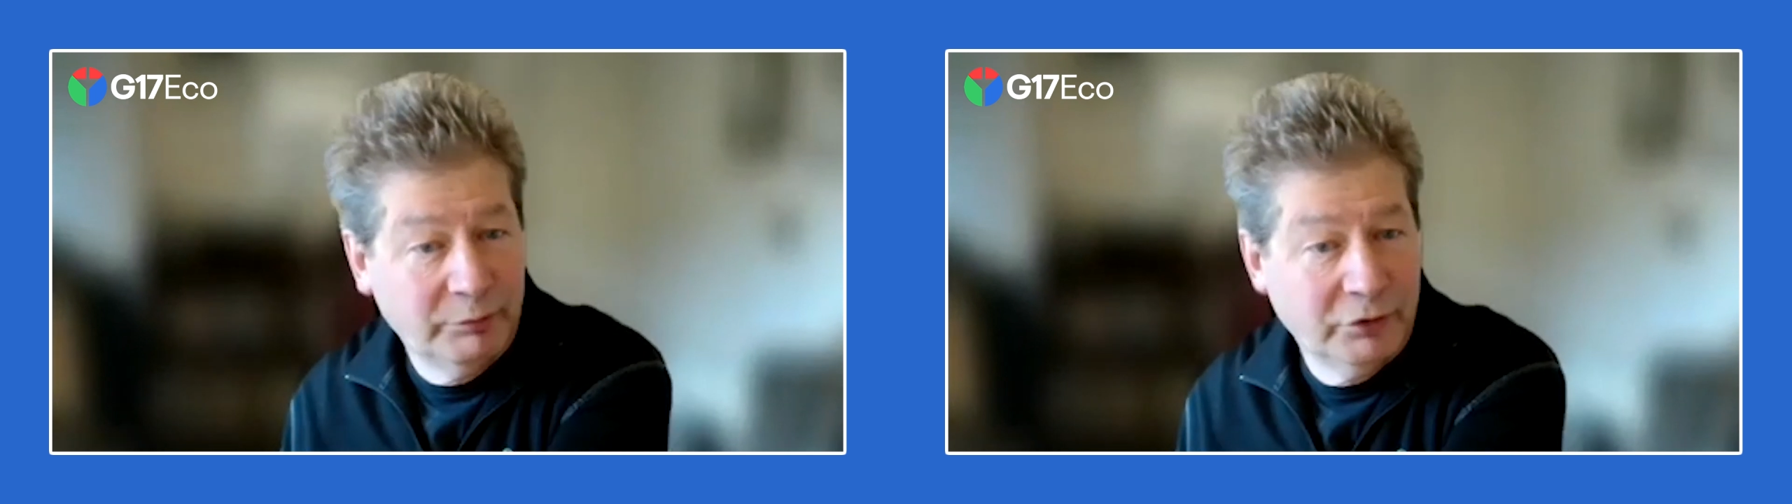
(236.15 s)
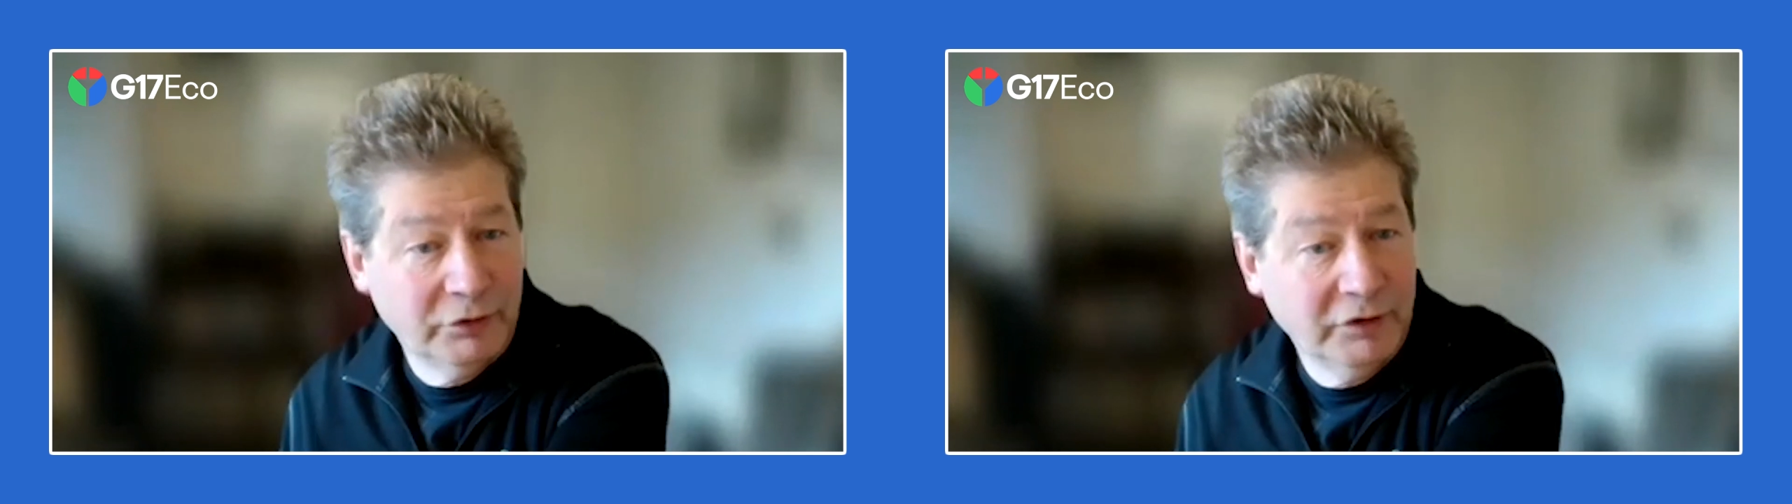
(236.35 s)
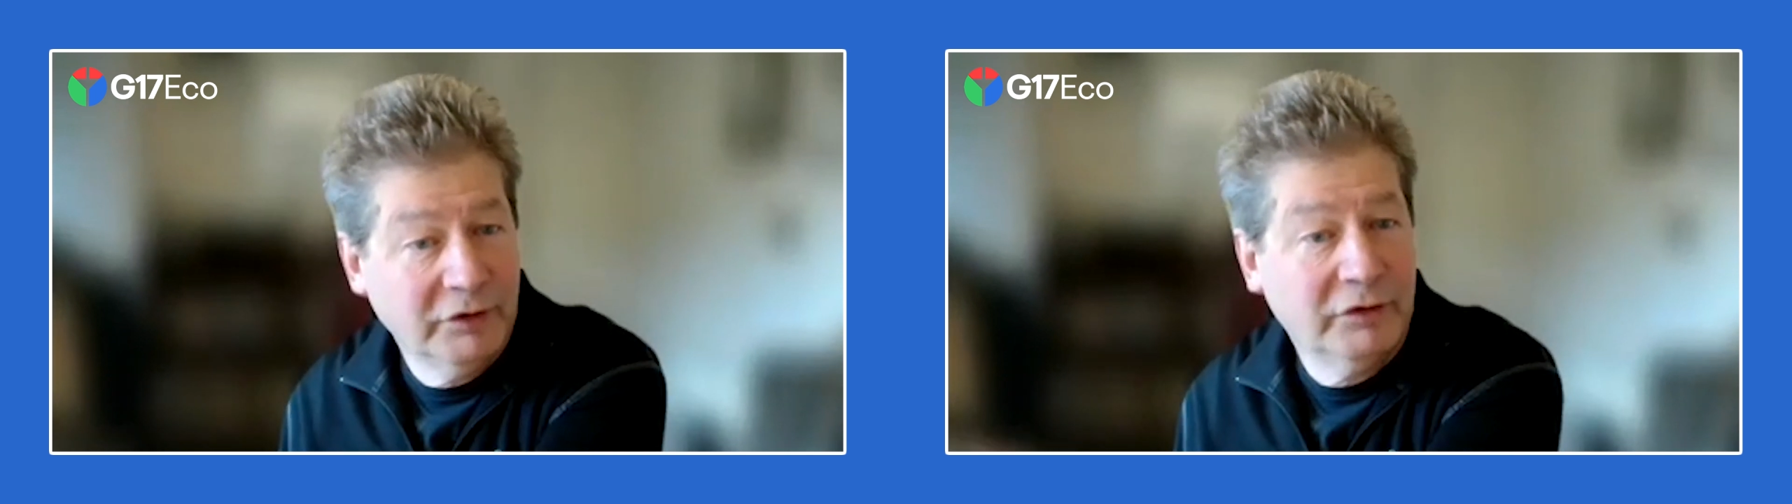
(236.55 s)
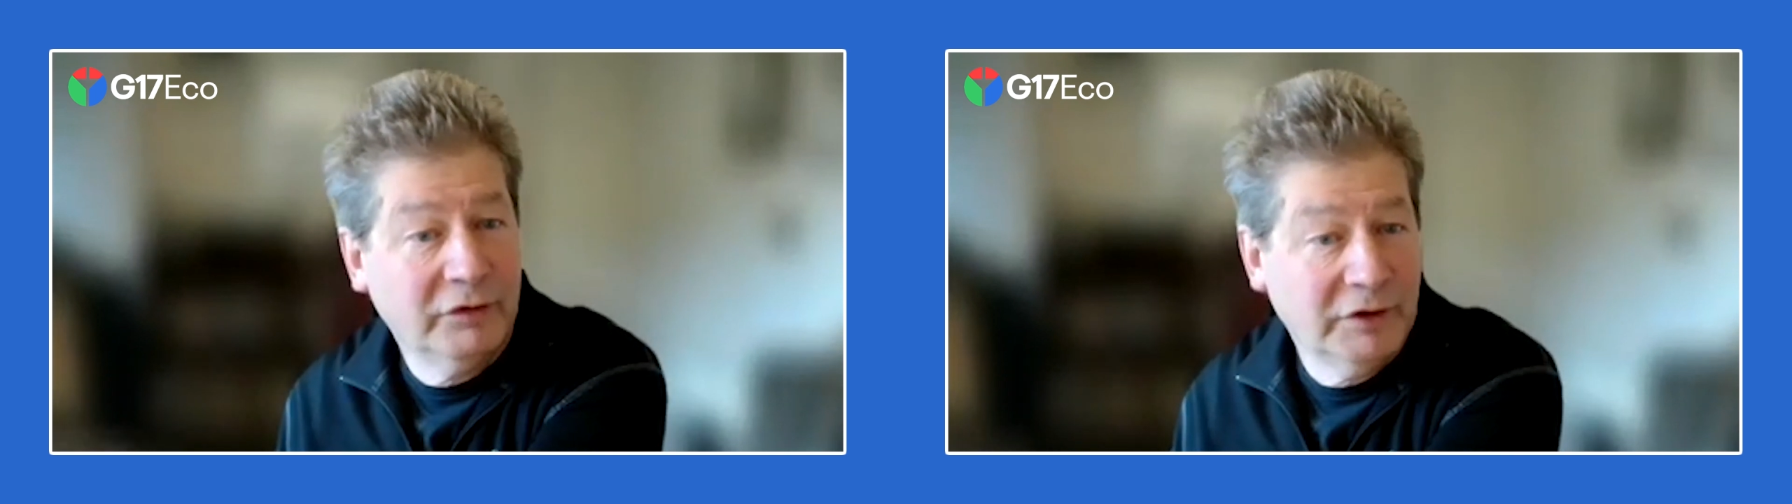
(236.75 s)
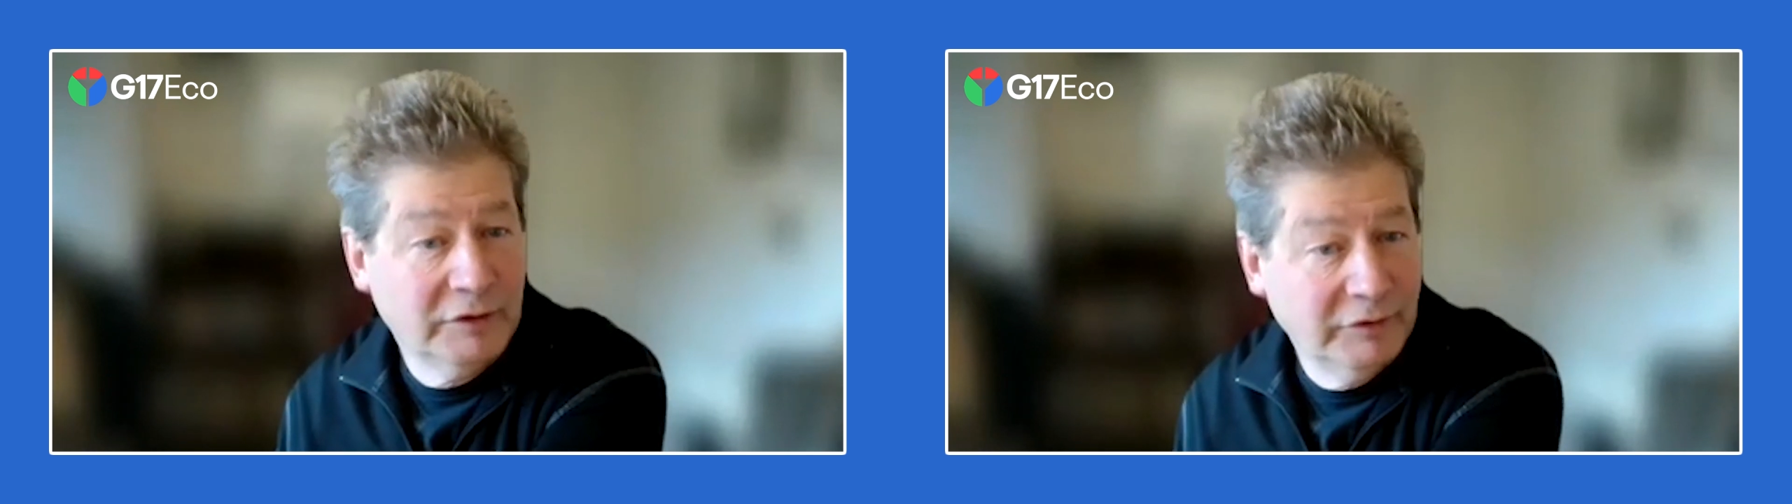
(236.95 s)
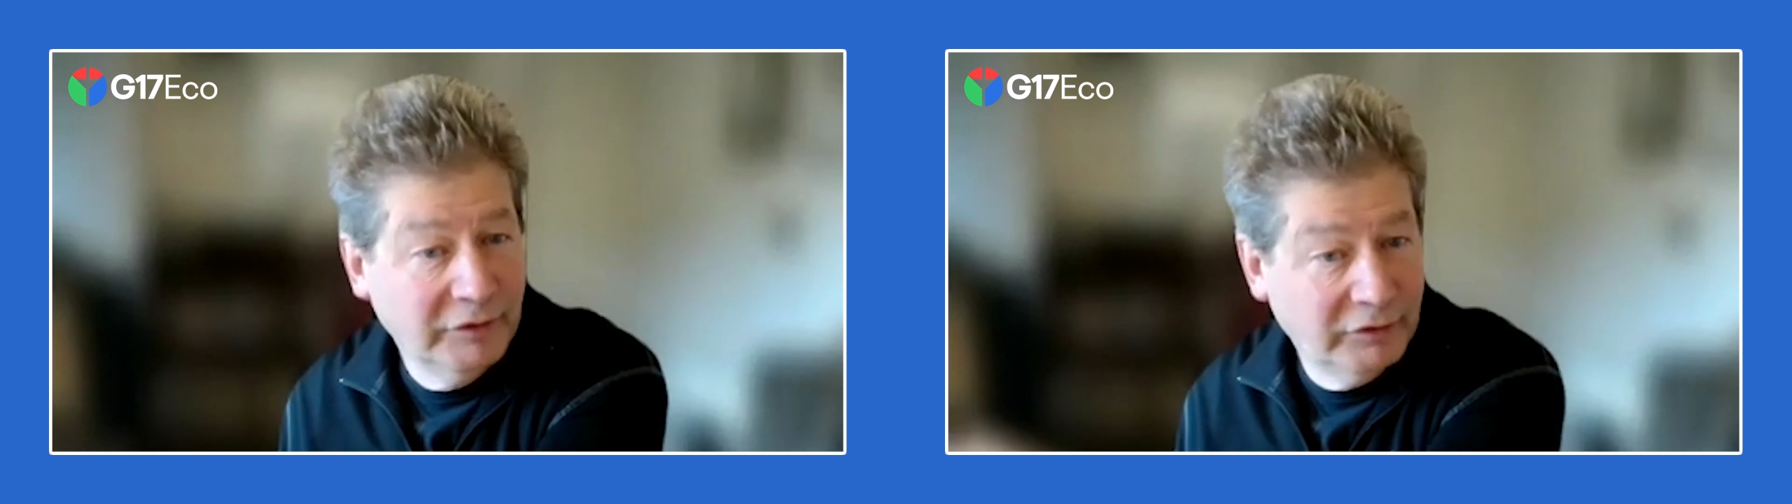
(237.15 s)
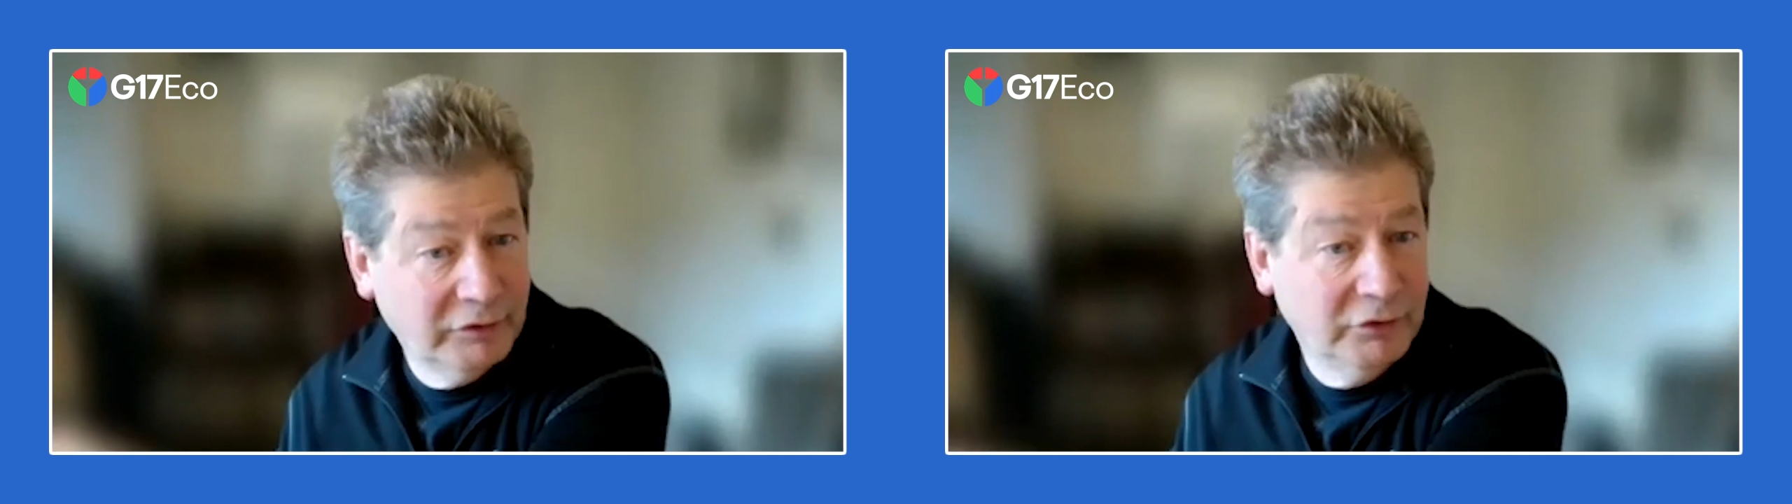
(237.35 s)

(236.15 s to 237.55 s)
products or services or